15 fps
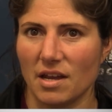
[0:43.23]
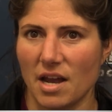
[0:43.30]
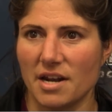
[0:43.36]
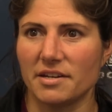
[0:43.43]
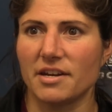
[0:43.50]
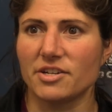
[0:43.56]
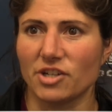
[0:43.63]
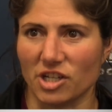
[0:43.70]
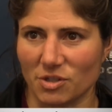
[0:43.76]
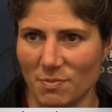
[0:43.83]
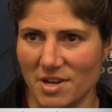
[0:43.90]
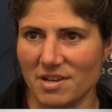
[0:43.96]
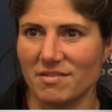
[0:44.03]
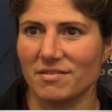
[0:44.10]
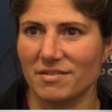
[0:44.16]
an
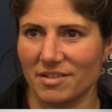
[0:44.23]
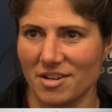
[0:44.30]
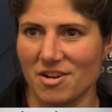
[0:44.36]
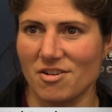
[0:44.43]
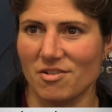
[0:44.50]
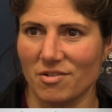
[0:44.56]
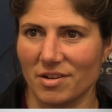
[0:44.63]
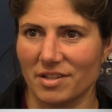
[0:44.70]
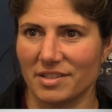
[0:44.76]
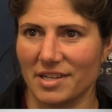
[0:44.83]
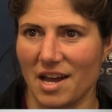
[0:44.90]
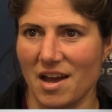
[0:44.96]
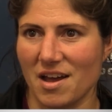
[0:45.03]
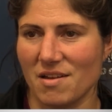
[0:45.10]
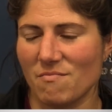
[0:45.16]
adjustment,
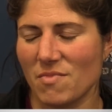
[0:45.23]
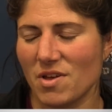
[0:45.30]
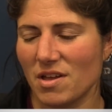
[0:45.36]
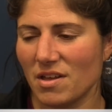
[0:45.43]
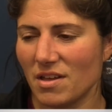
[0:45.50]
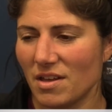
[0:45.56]
time.